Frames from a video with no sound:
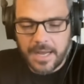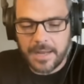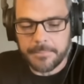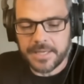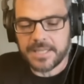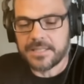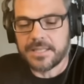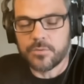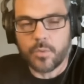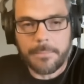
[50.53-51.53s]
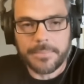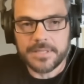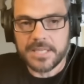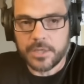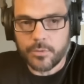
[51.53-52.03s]
because these weapons
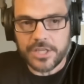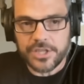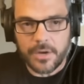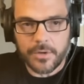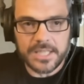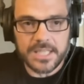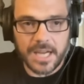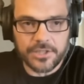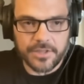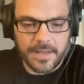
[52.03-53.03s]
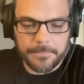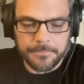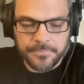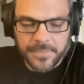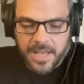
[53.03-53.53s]
can reach out and touch them,
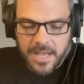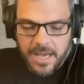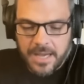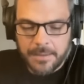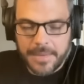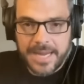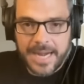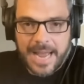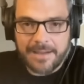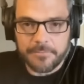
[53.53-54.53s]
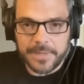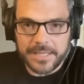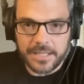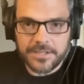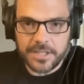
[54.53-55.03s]
and have been.
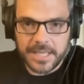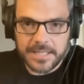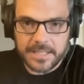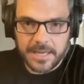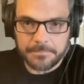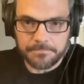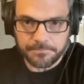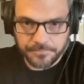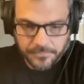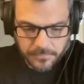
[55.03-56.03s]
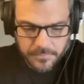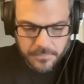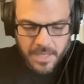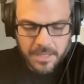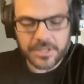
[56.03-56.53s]
Let's look at
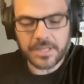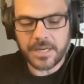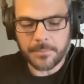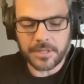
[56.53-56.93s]
number